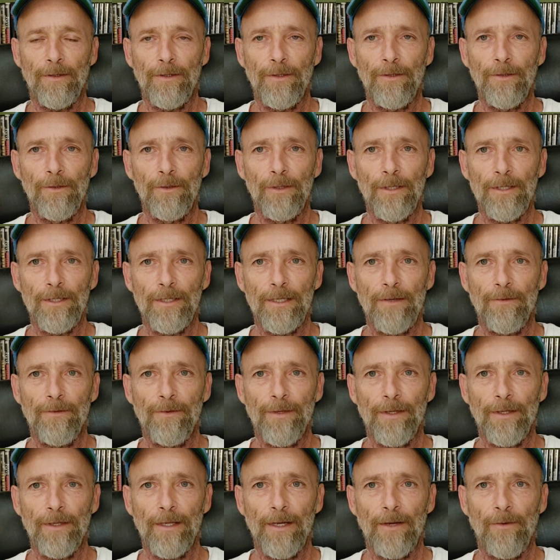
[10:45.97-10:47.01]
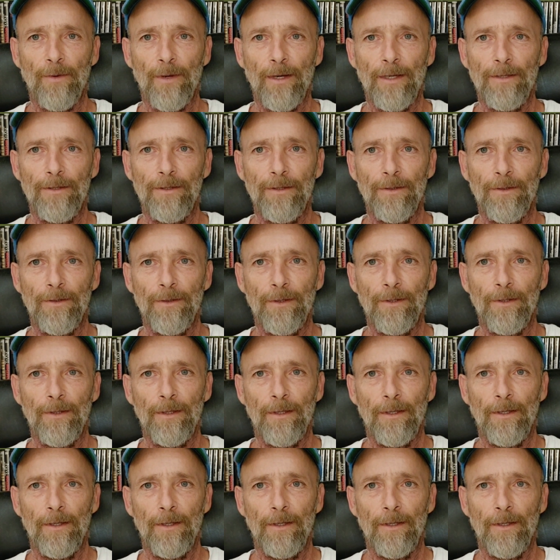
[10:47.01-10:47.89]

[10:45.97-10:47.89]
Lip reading: to-do list and everything that I want to do.